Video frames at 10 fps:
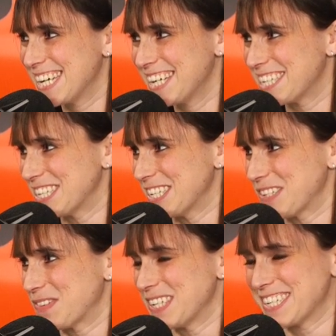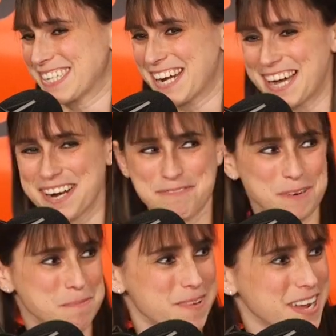It just was not
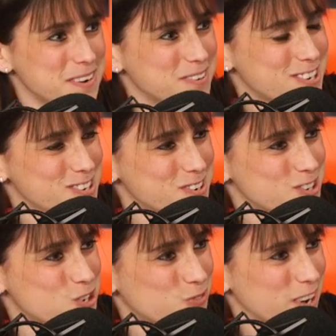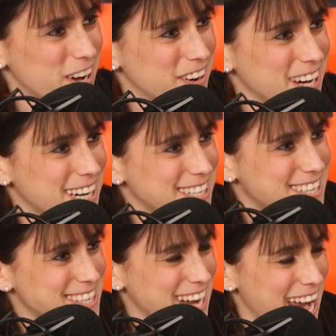for me. It was so dreary and
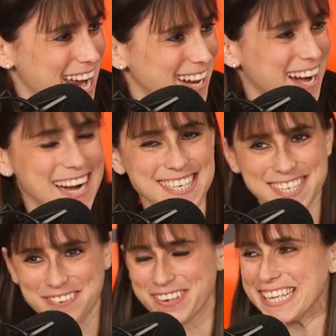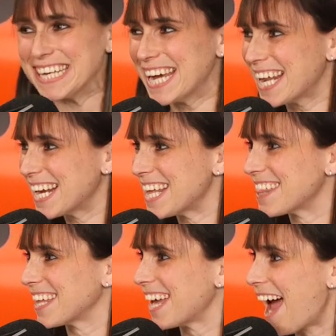sad, and I didn't really get
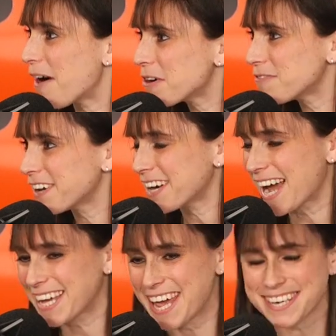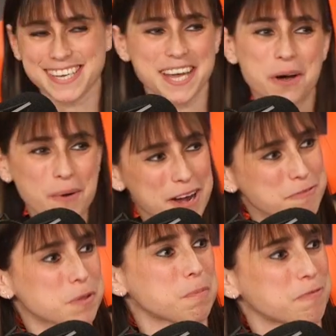anything out of it. I can't take away
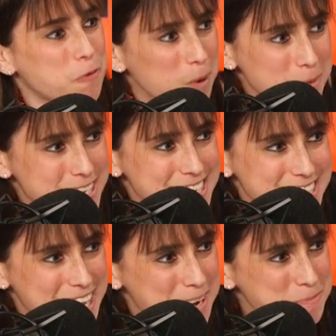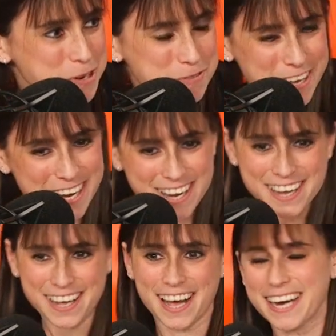from the performances in that movie.
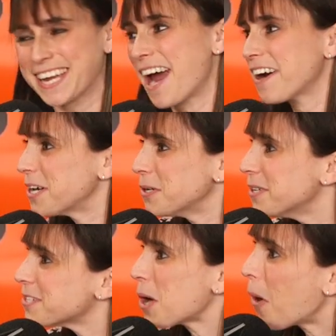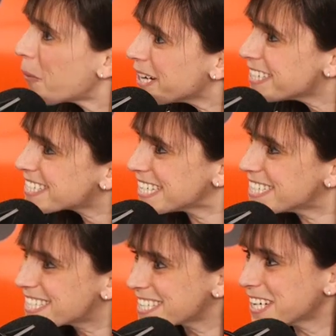Uh, Carrie Coon, as always,
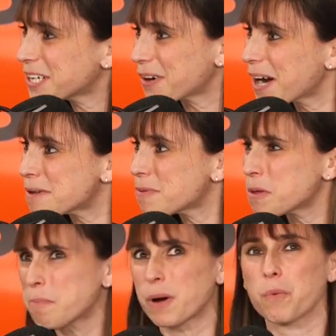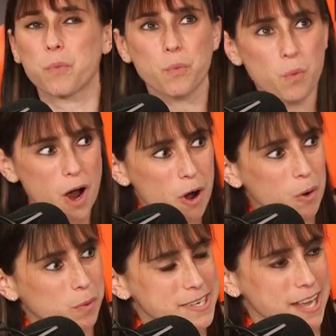is incredible, but whoa,
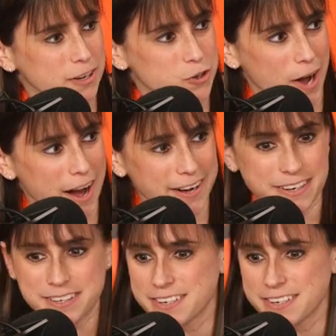was that a drag.